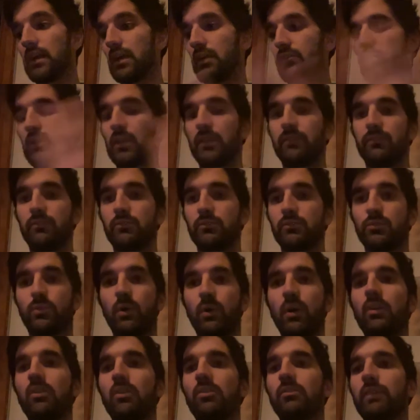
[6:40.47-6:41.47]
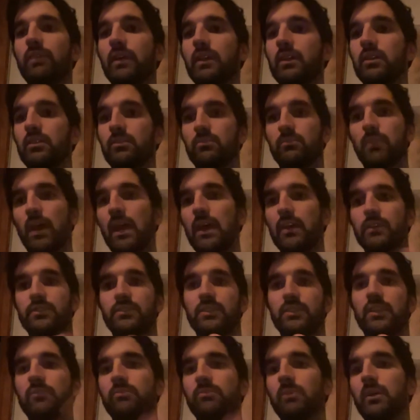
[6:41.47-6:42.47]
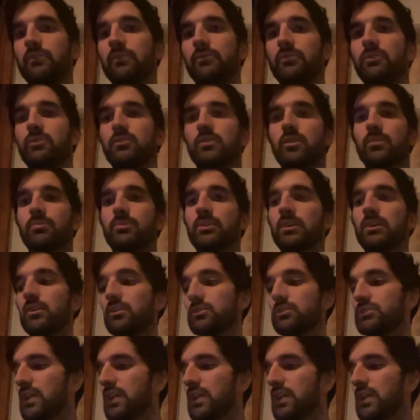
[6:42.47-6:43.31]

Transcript: I have an iPhone 12. I can Magsafe my phone up there.